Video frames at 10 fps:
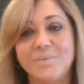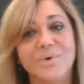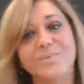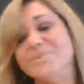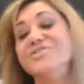
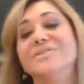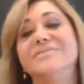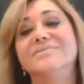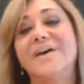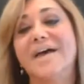what would you
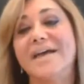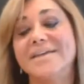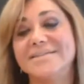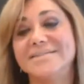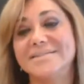
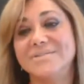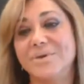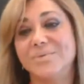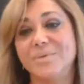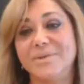advise
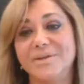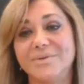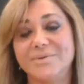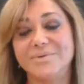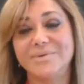to a woman
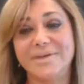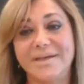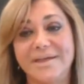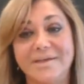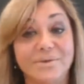
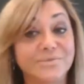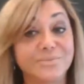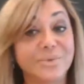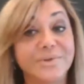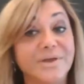
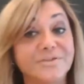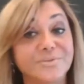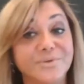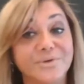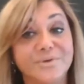woman
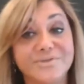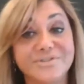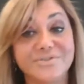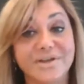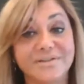entrepreneur
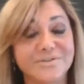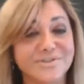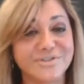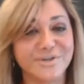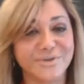who's struggling
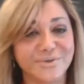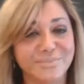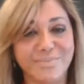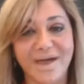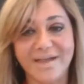to
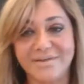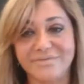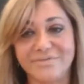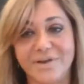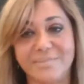secure
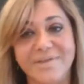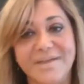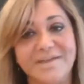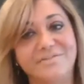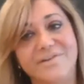buy-in from
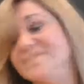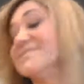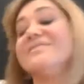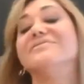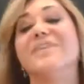
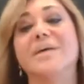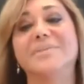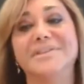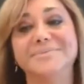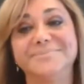friends and
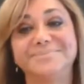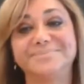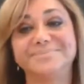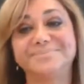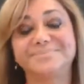family?
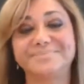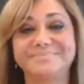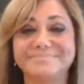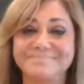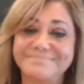
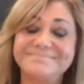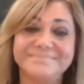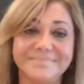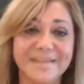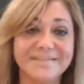
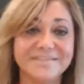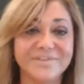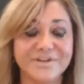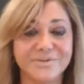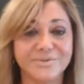It's a
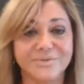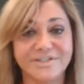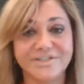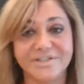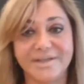very good
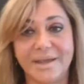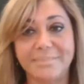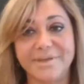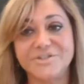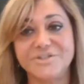question, and
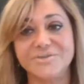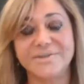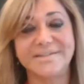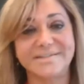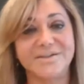I bet you
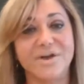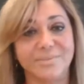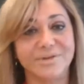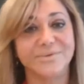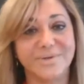it's a
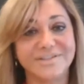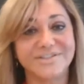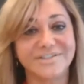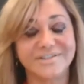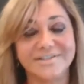common
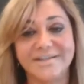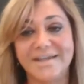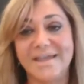question.